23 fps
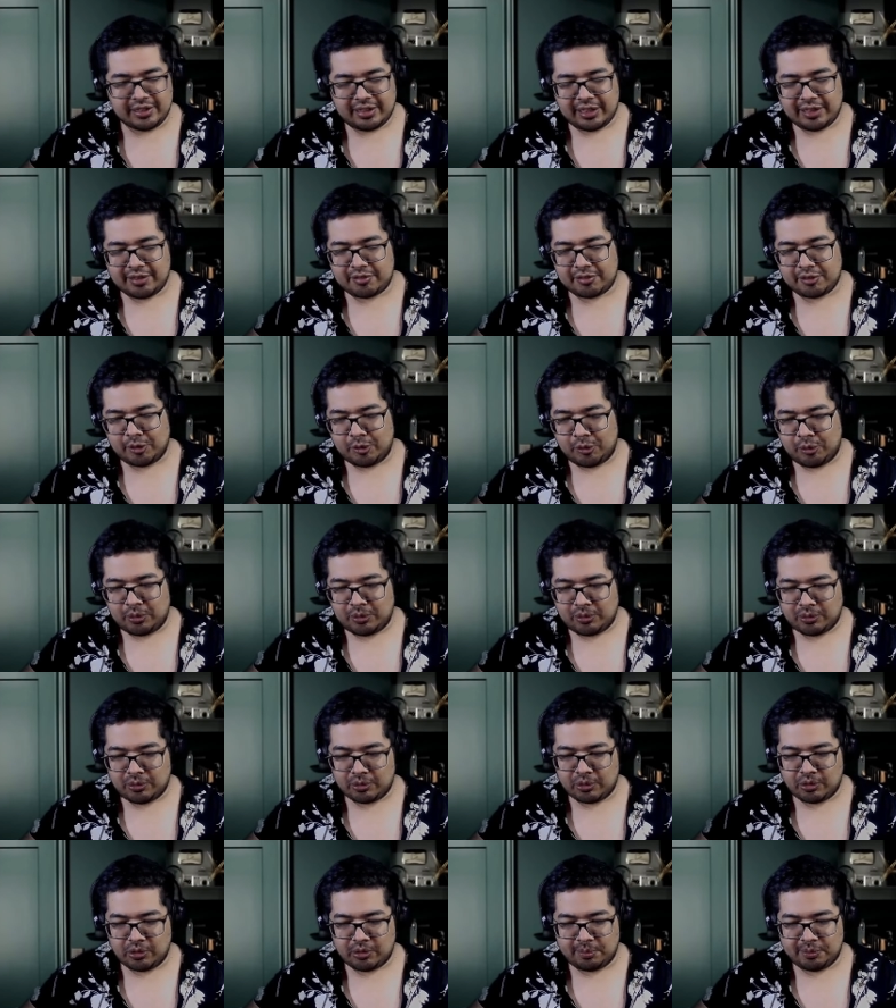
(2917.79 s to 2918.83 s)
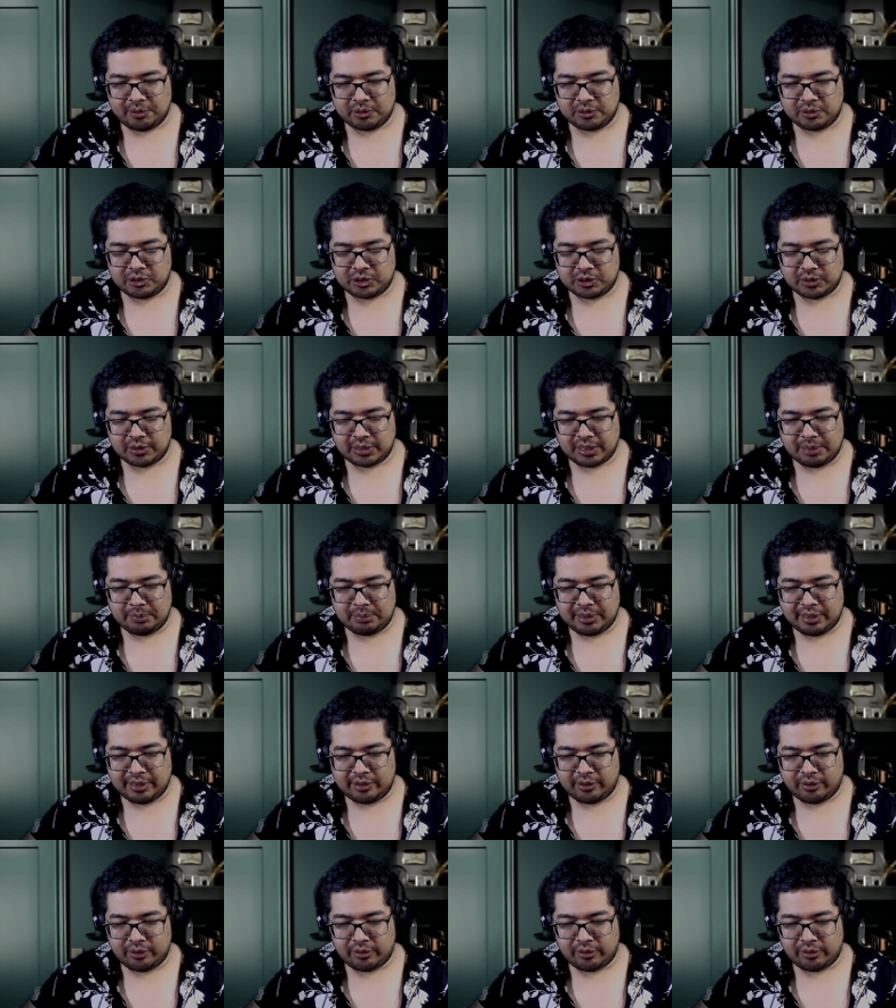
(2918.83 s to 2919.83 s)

That is a horrible joke I made